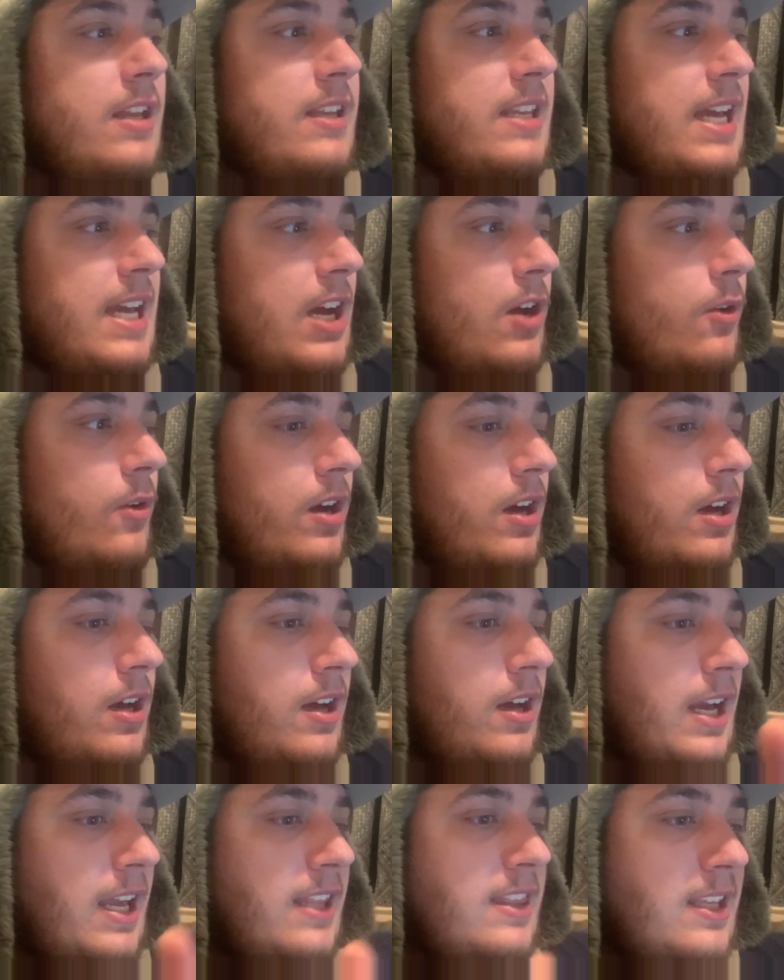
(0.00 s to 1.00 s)
Now,
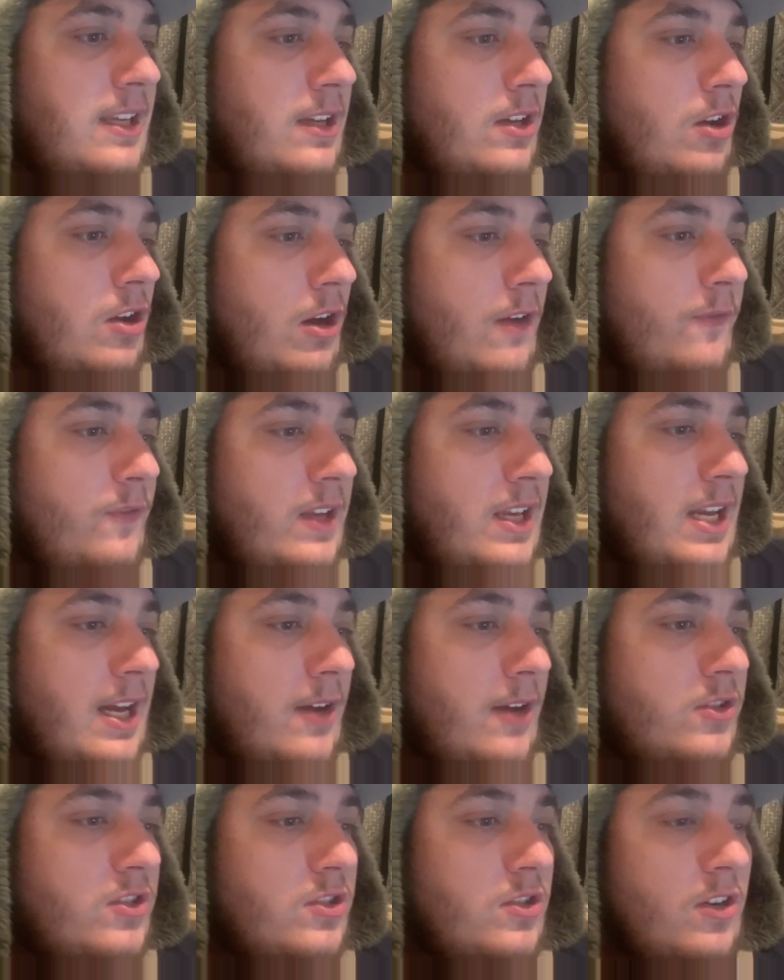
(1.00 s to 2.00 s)
uh, I think Coffin
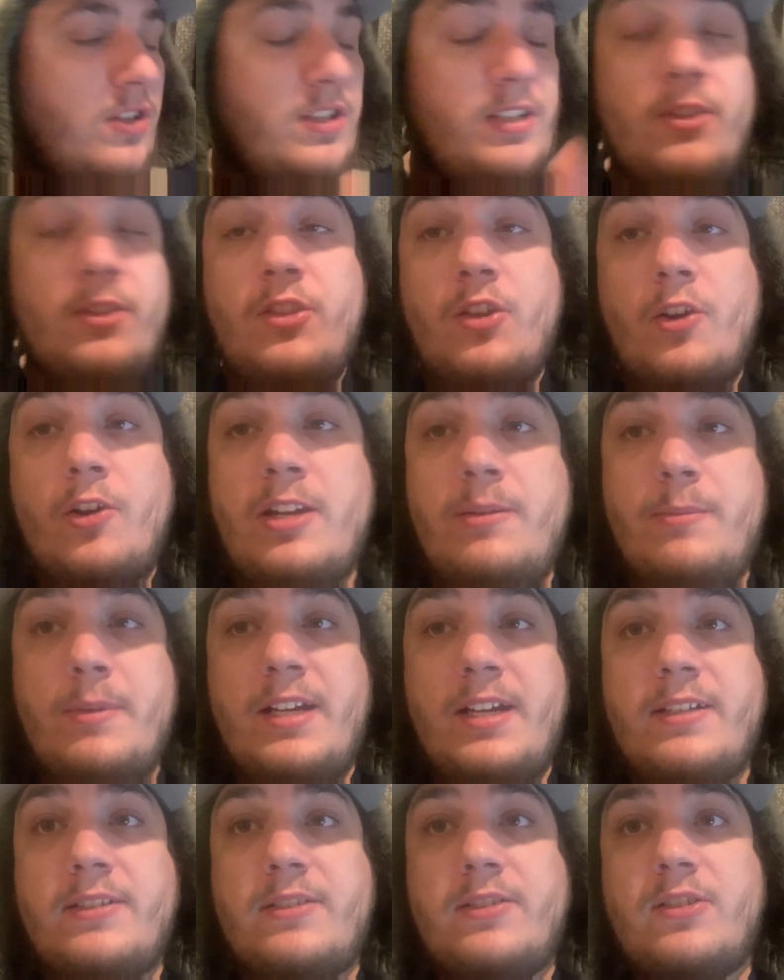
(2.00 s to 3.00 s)
Couch starts in 30
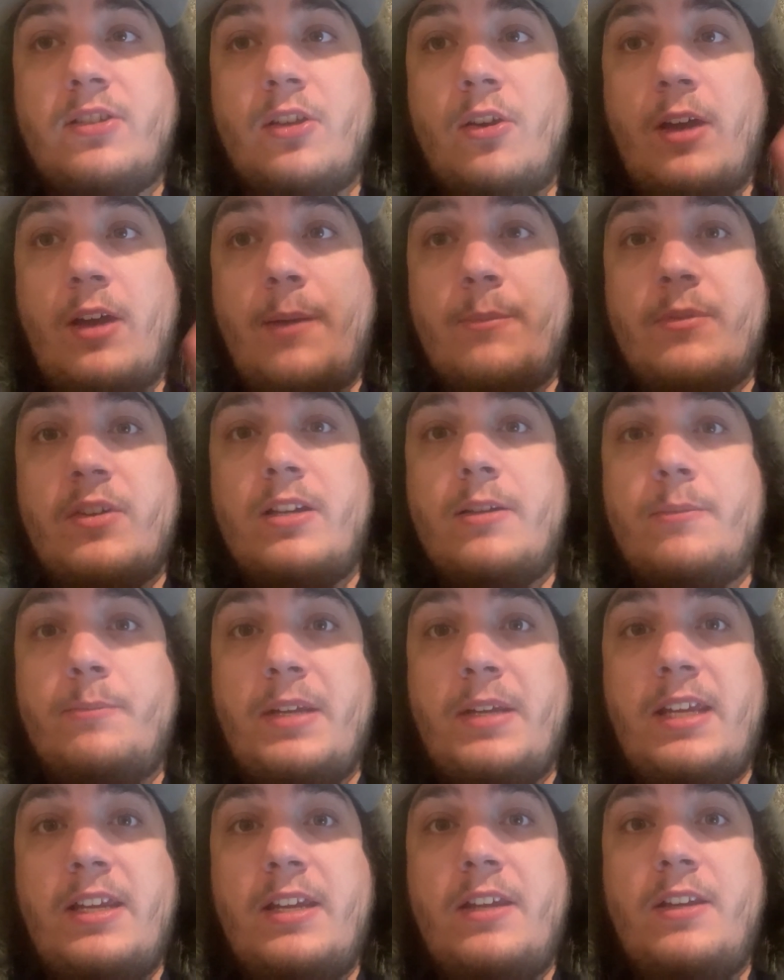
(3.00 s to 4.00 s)
minutes, so I'm going to
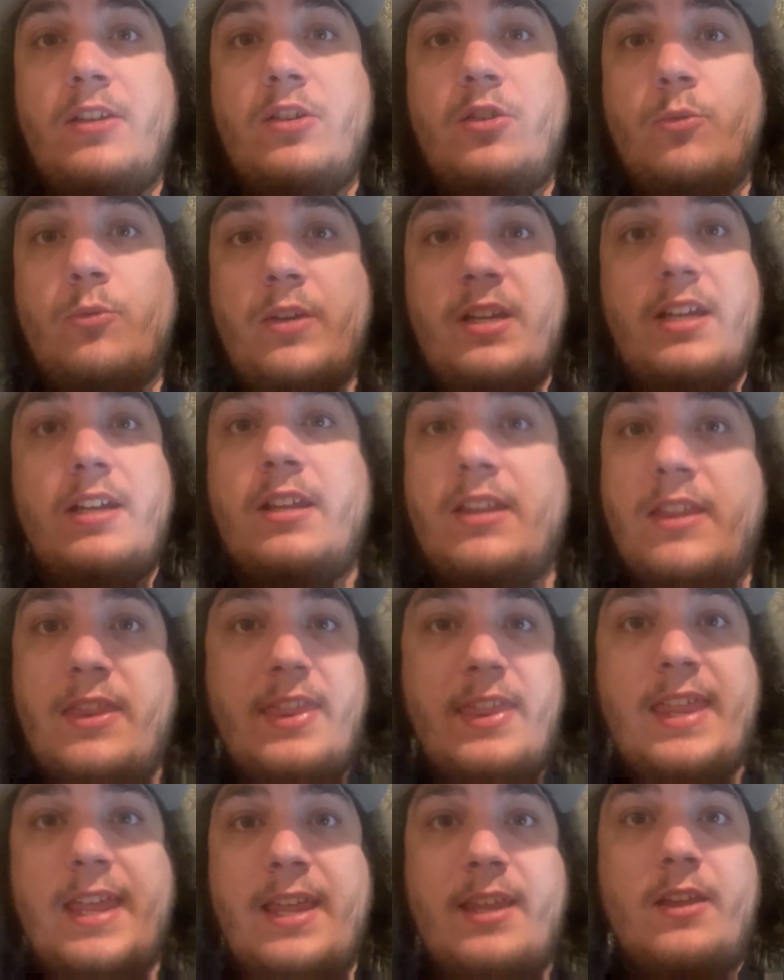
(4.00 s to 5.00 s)
be
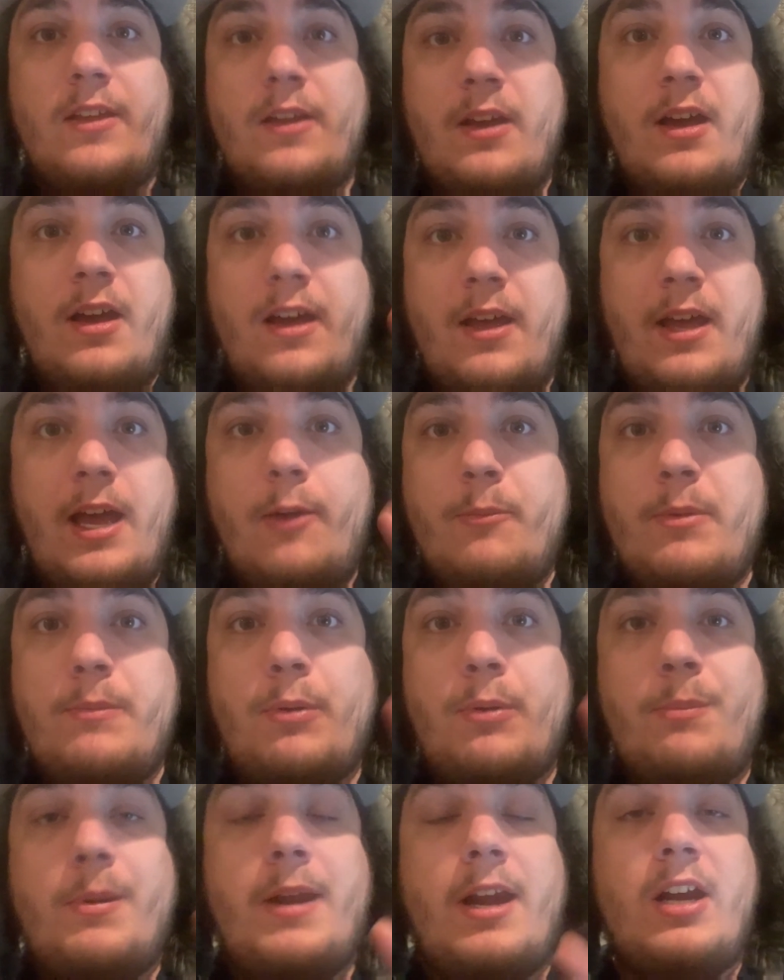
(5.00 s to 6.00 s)
doing, uh, I'll be
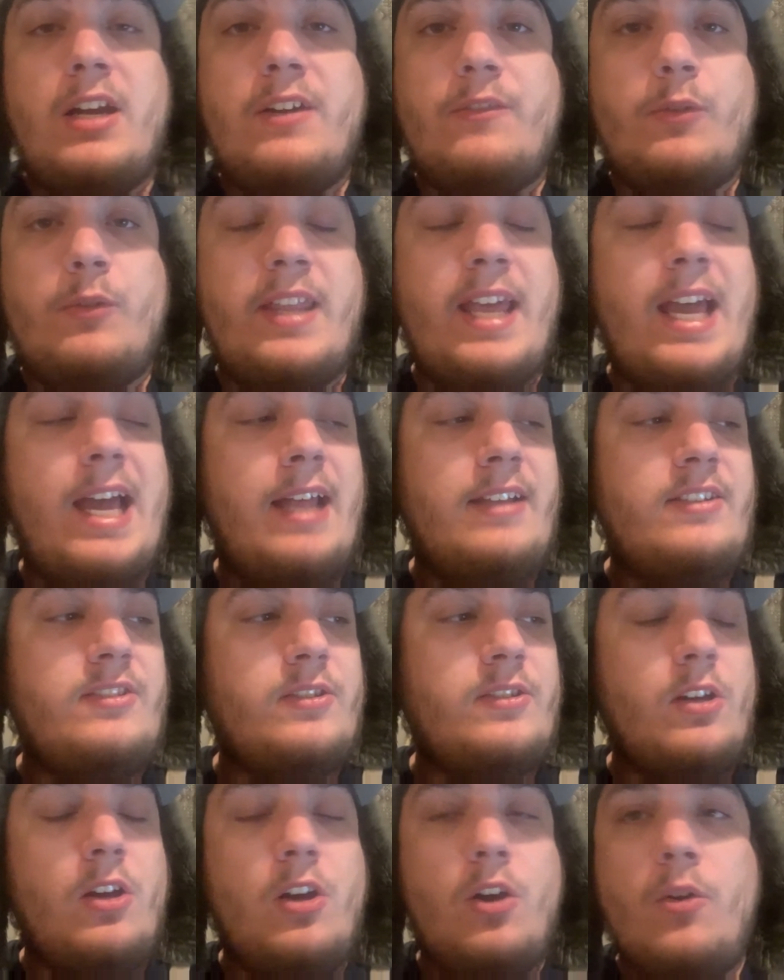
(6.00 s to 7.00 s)
preparing for that.
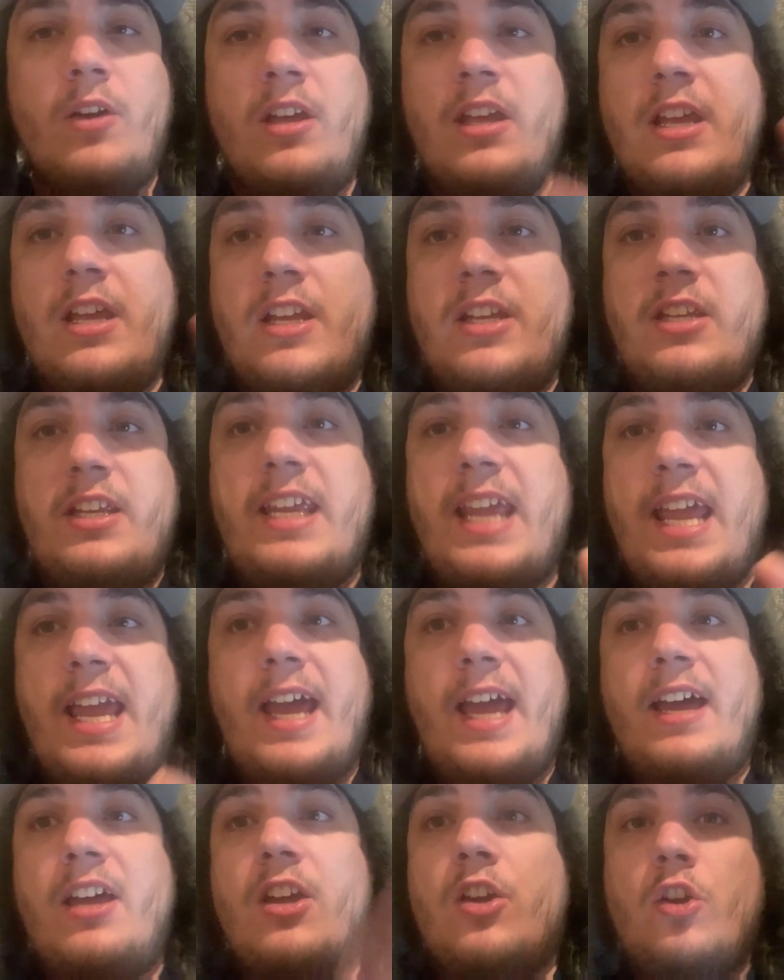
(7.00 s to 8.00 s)
So,
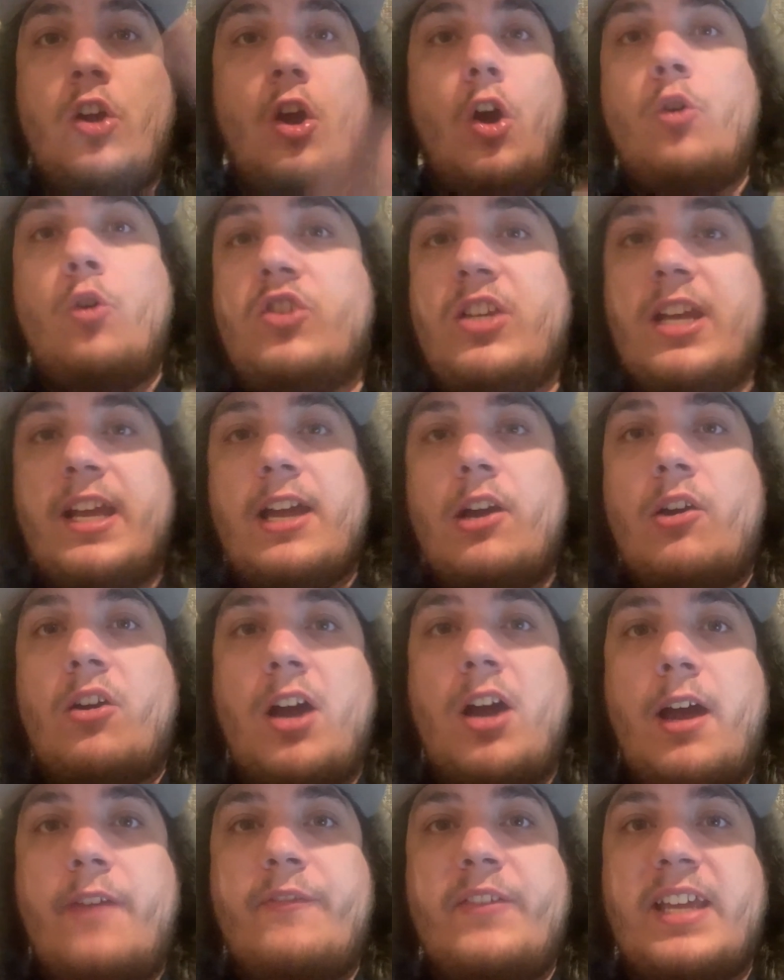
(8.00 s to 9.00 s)
yeah, go check out
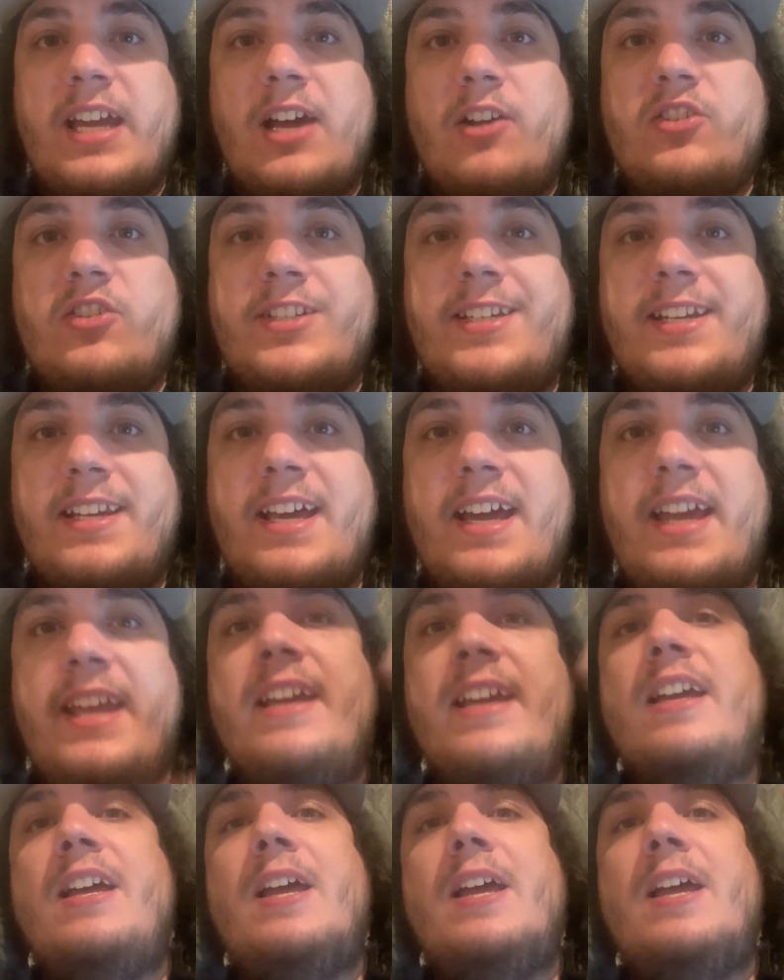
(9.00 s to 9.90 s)
Coffin Couch tonight.